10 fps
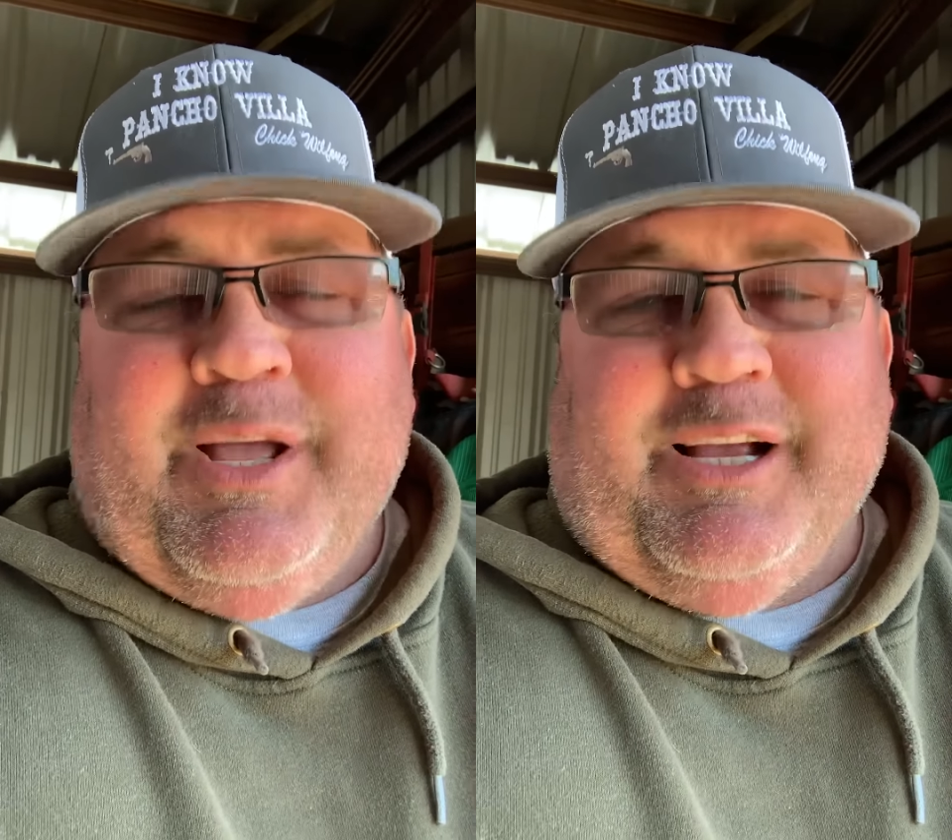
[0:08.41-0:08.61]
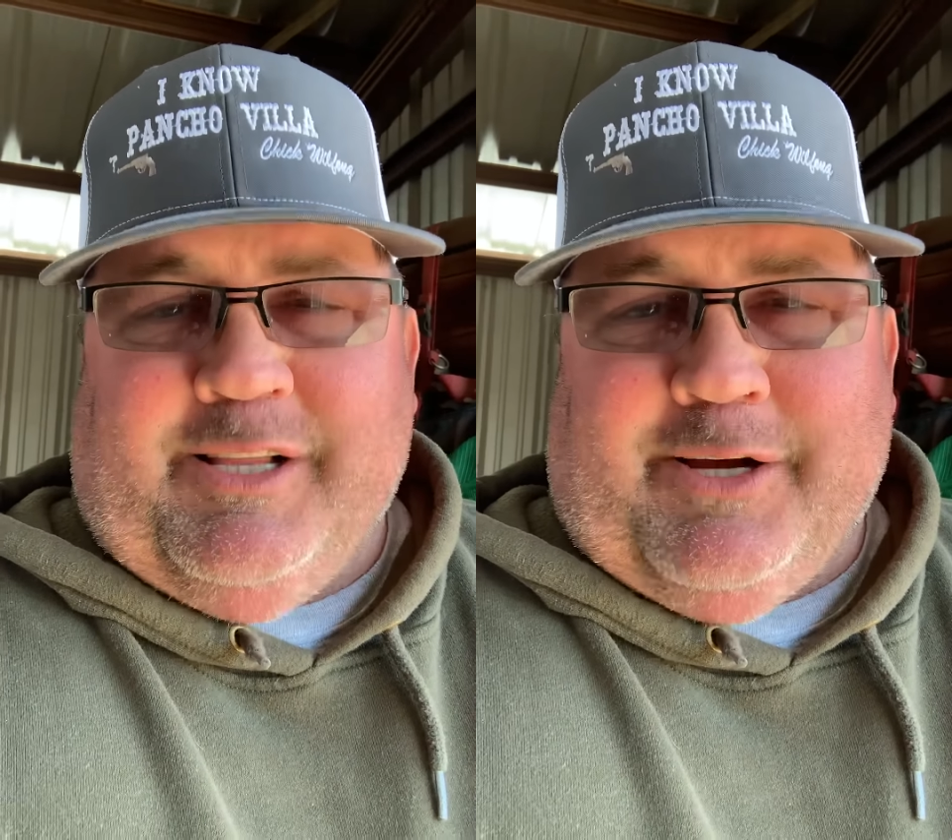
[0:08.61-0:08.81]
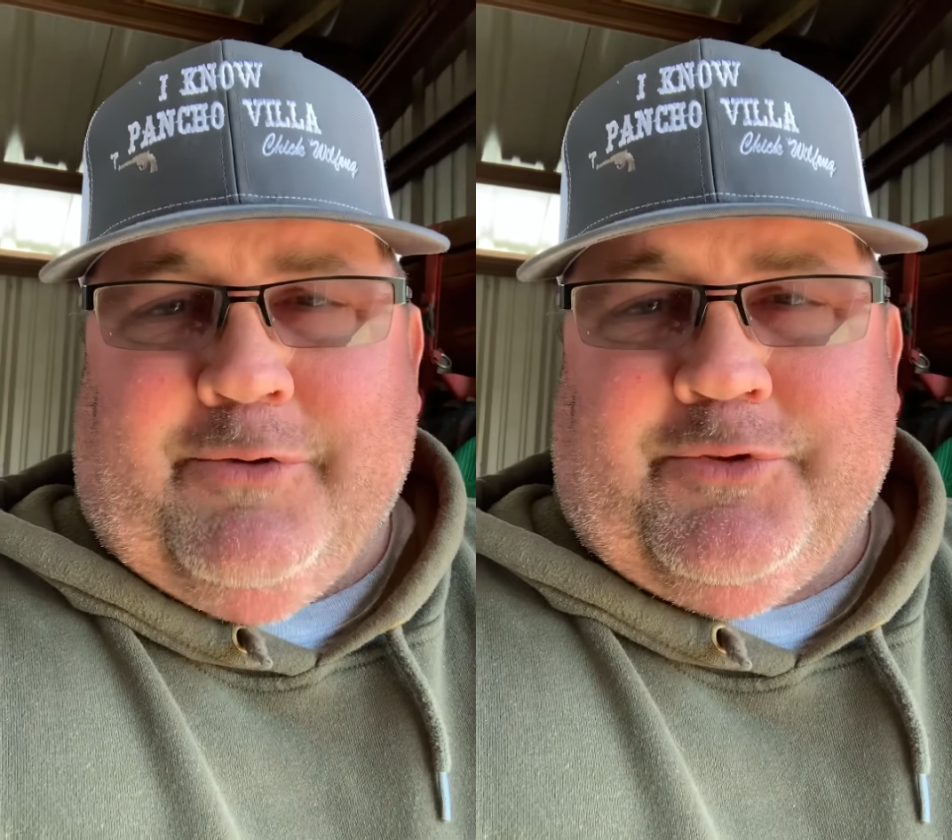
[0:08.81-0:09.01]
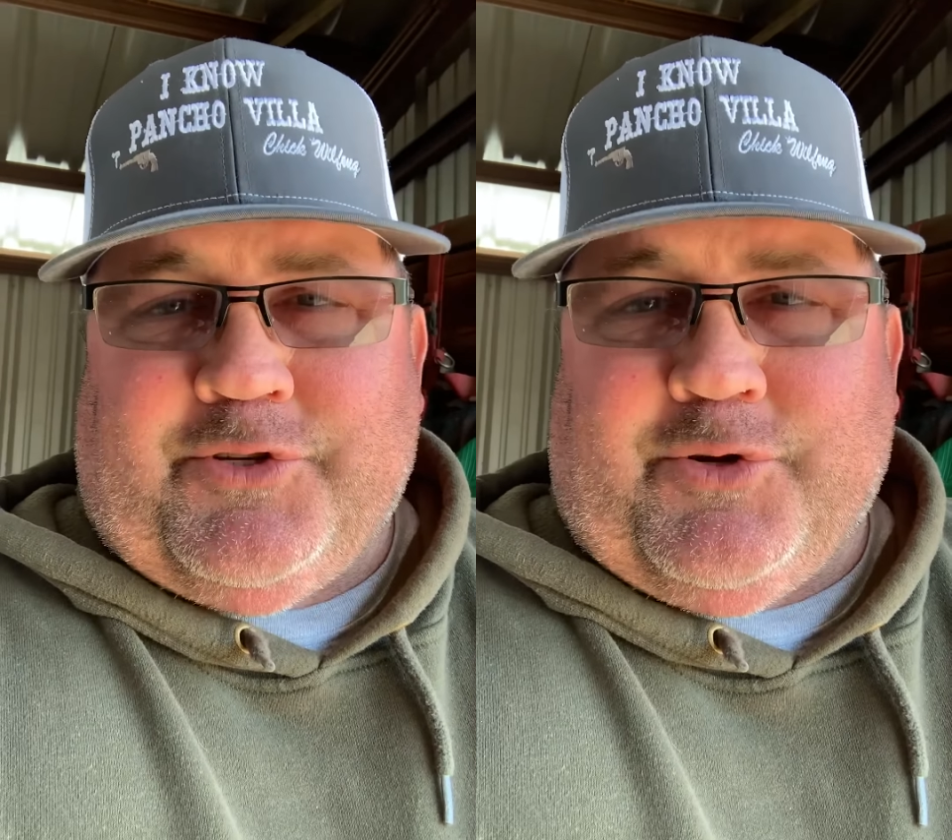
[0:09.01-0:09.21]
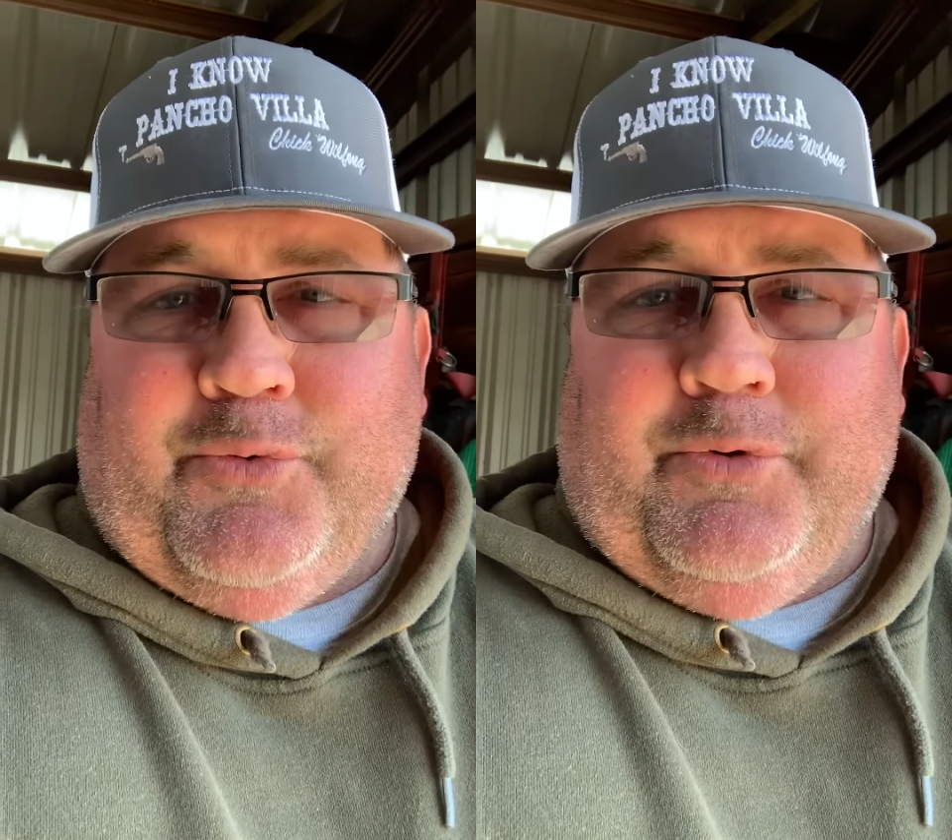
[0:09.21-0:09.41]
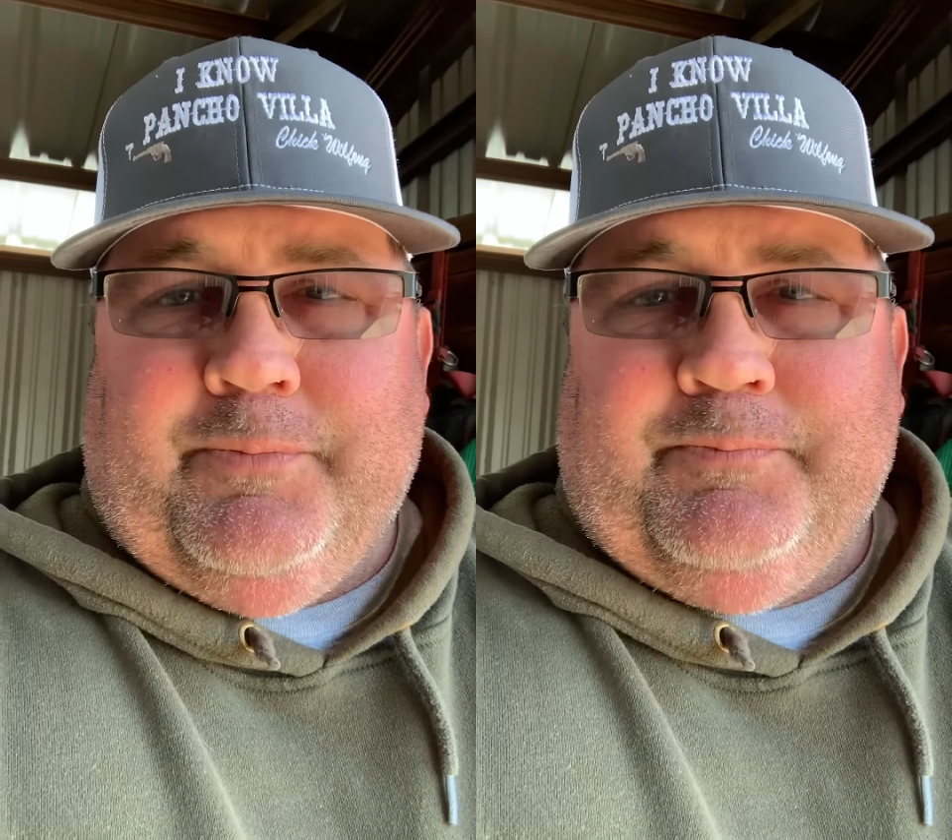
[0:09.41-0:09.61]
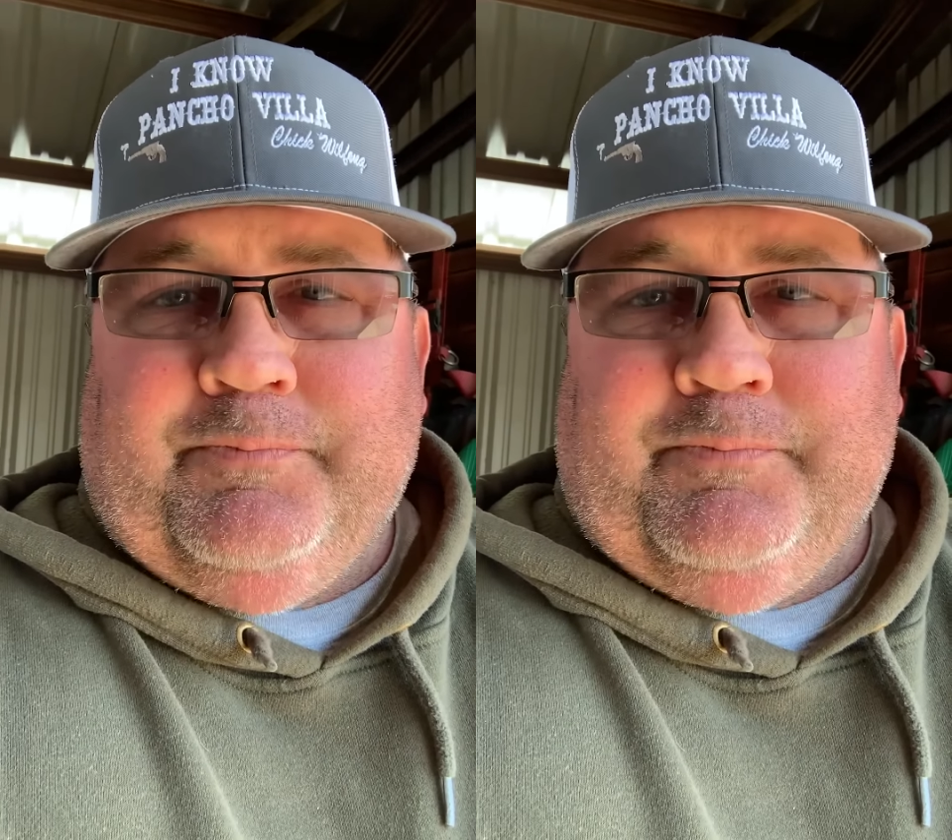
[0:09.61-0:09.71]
and click on the store.